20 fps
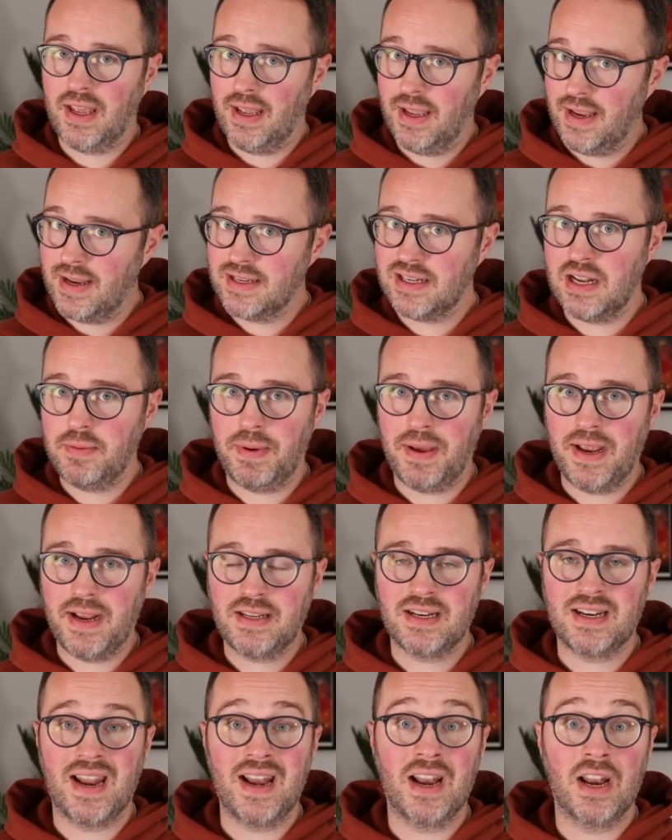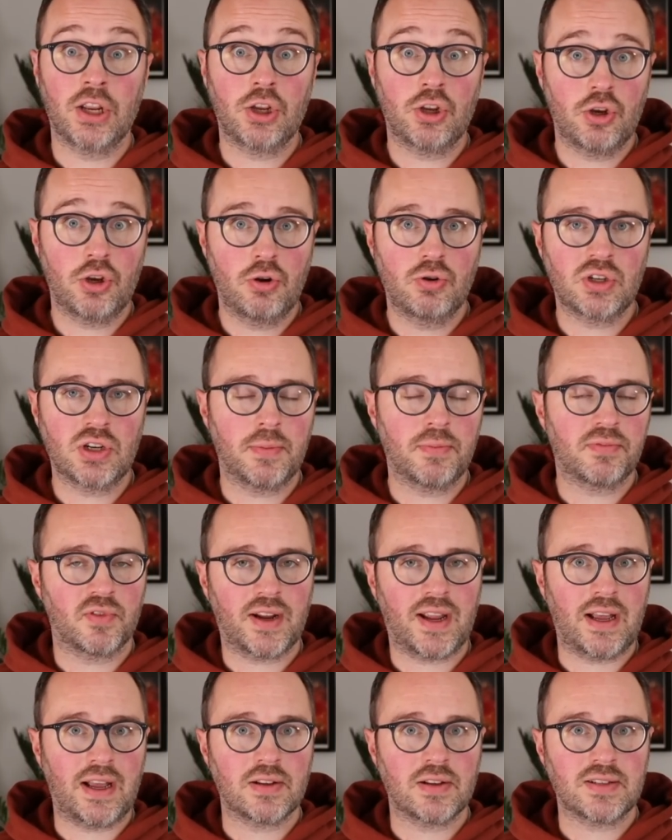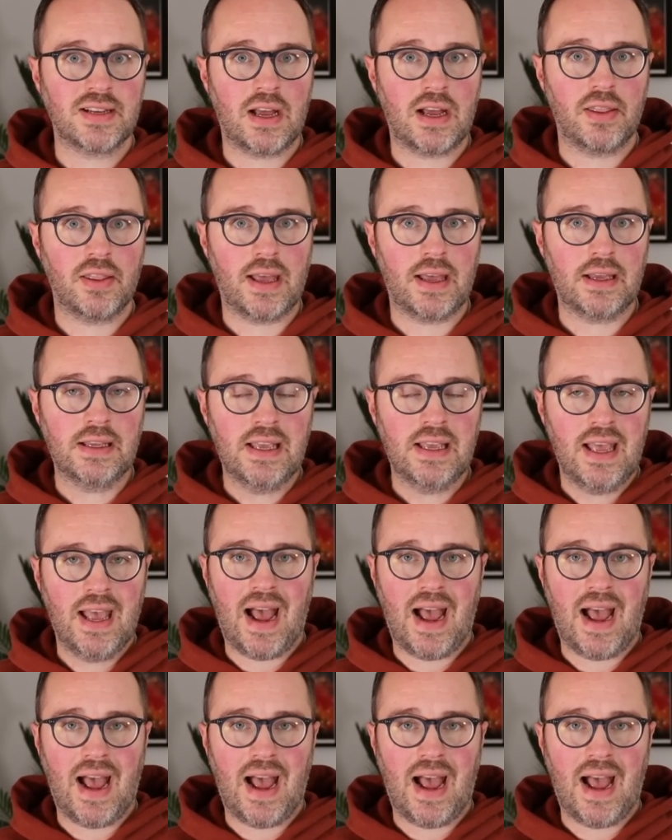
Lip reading: easily beaten in a huge number of accounts out there.